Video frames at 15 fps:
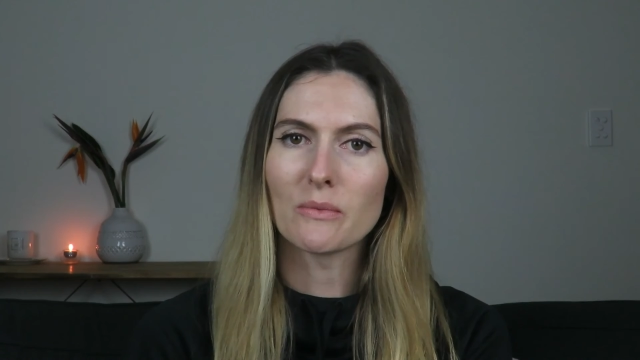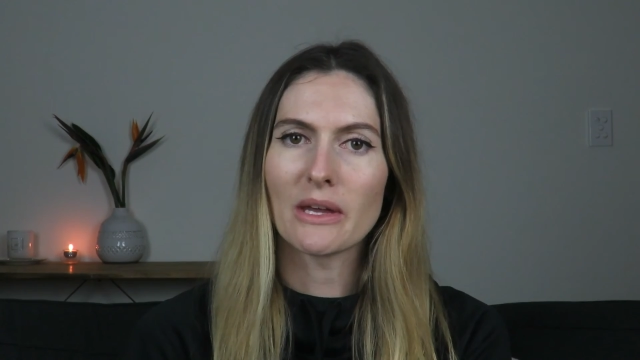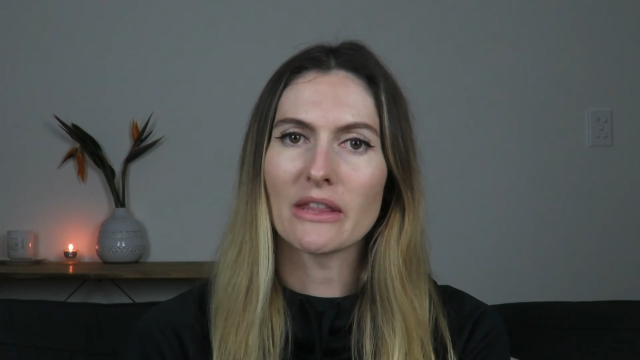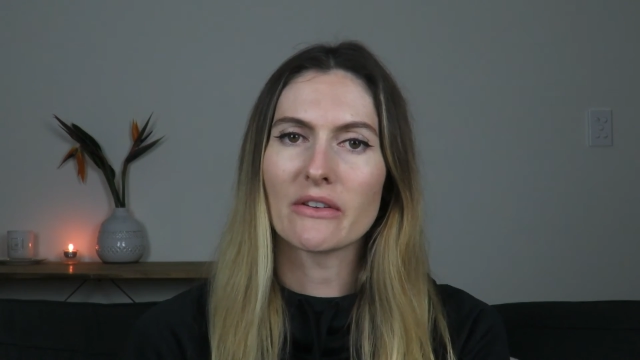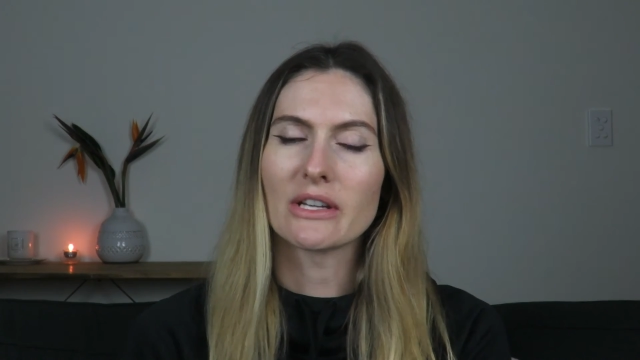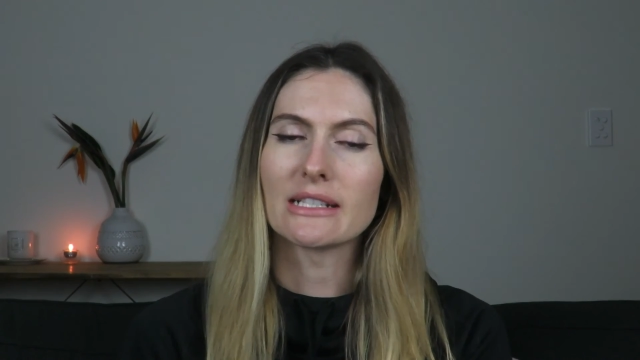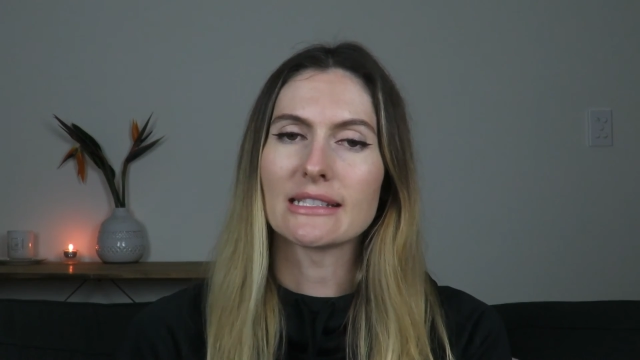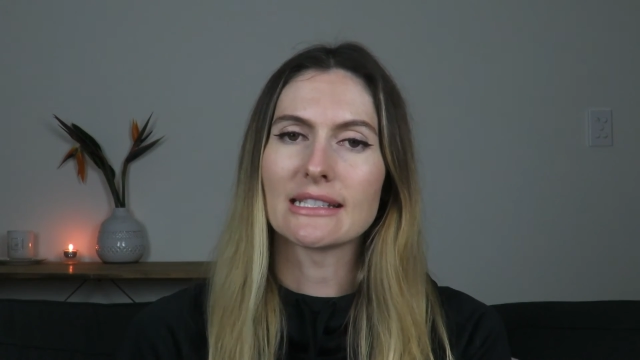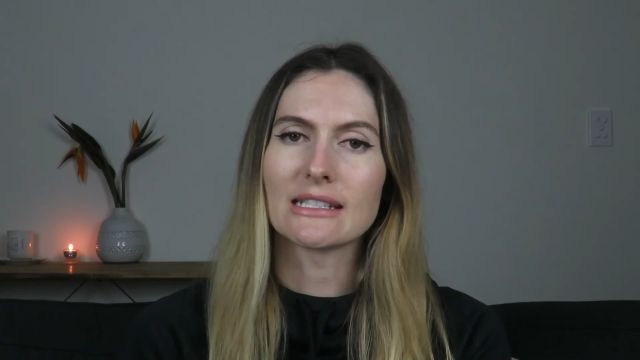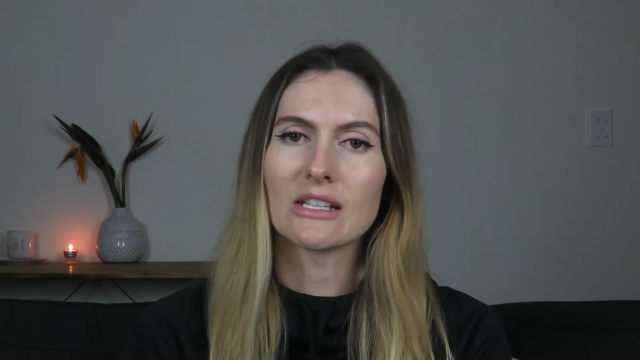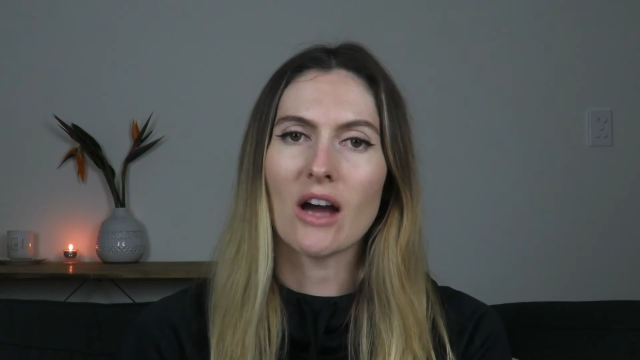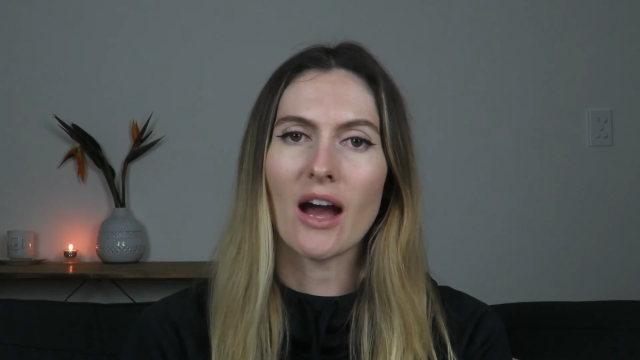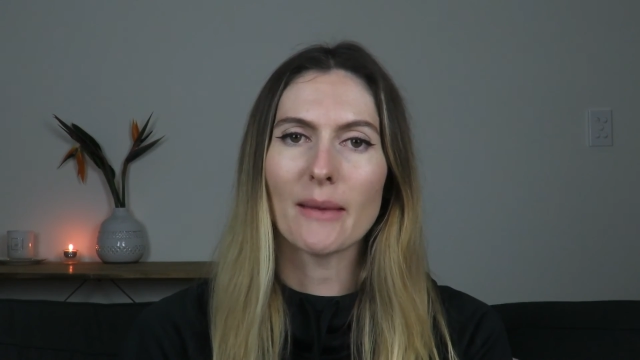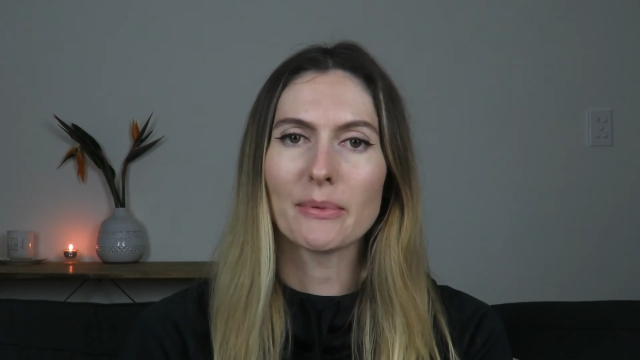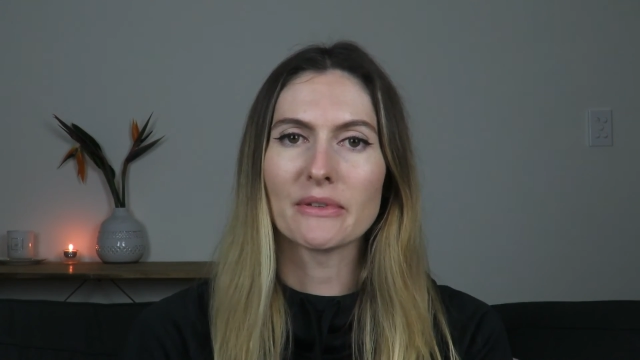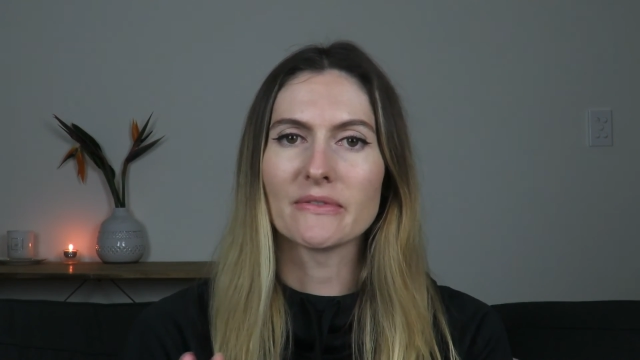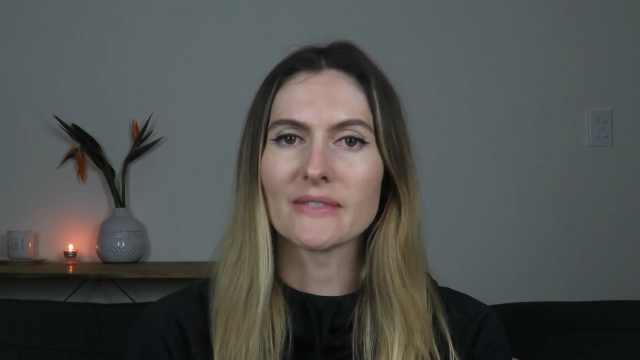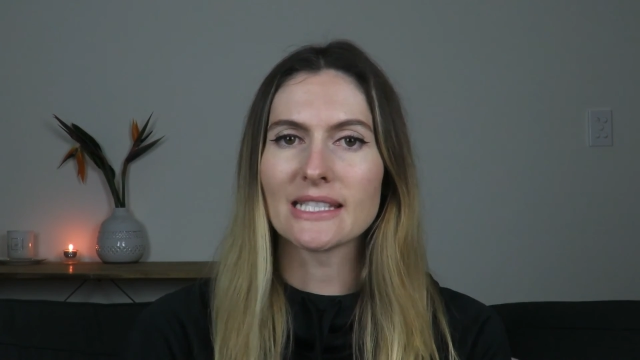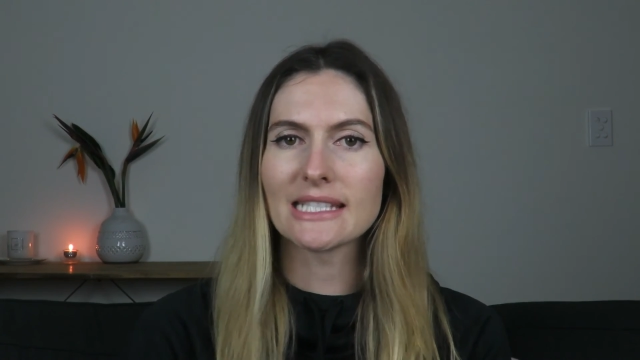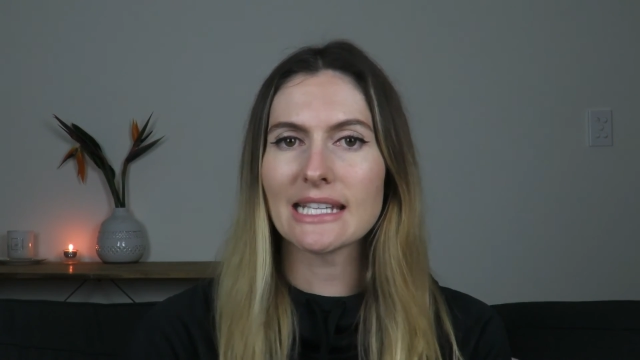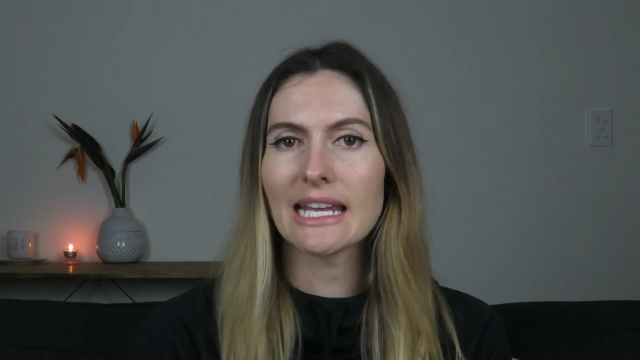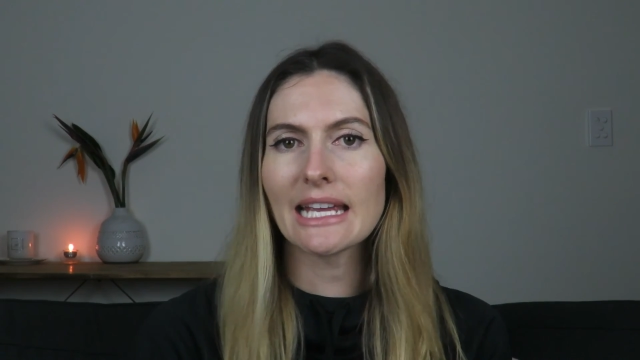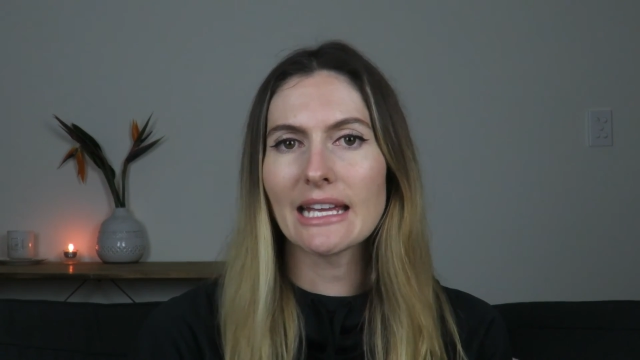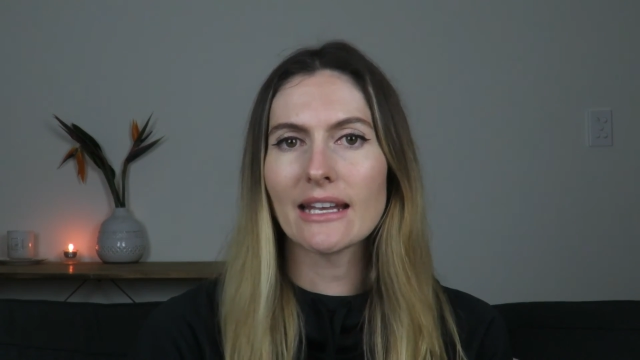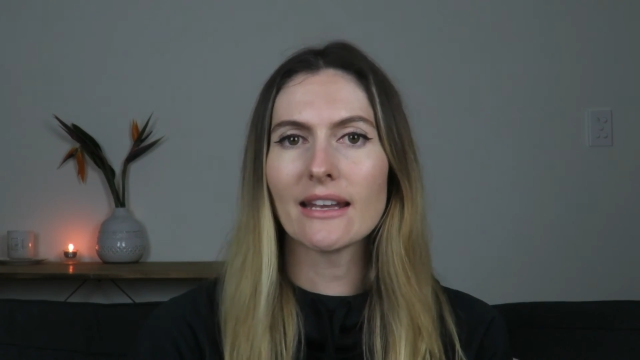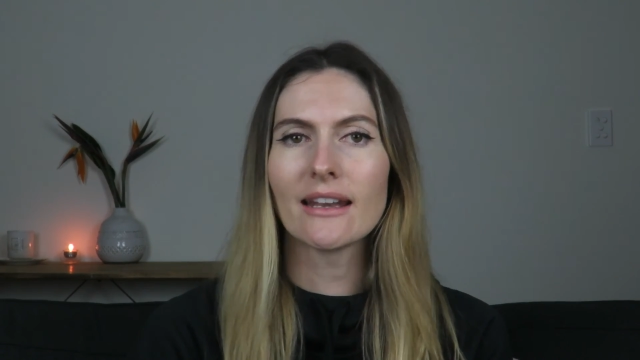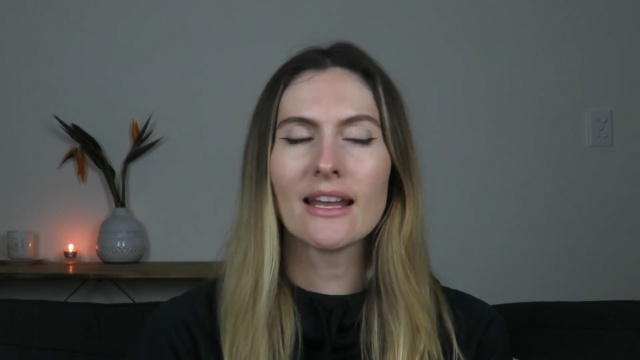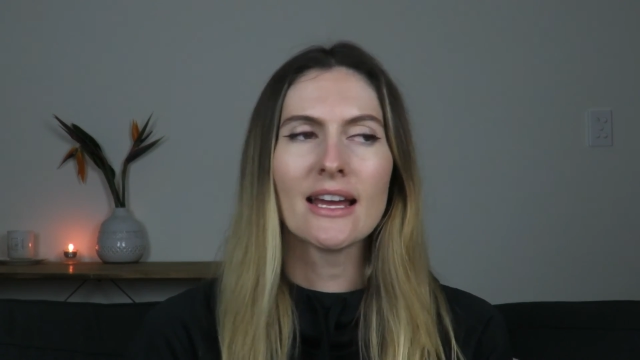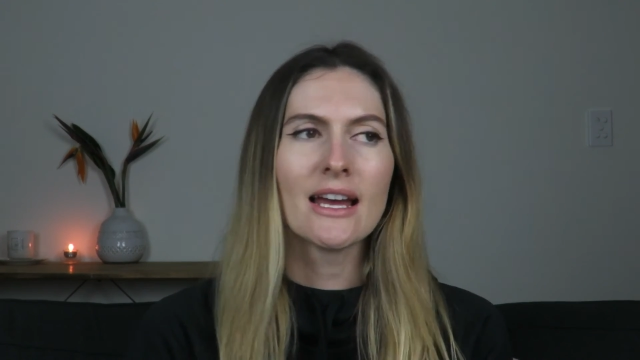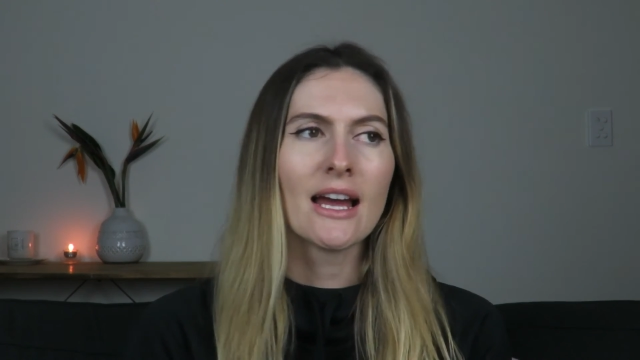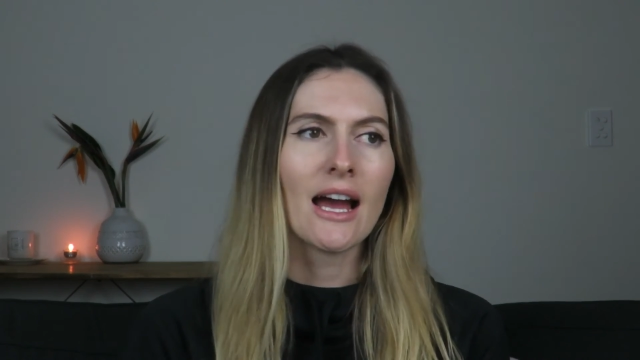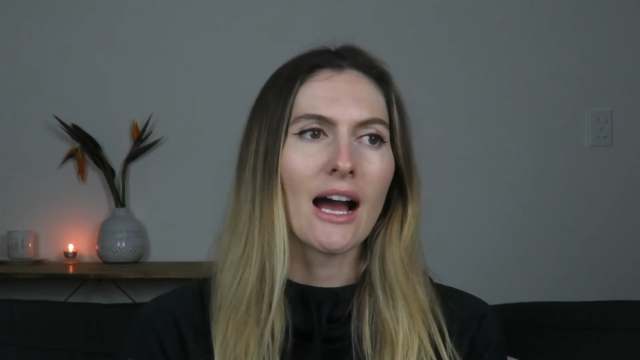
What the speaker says: whether it's a type of skin,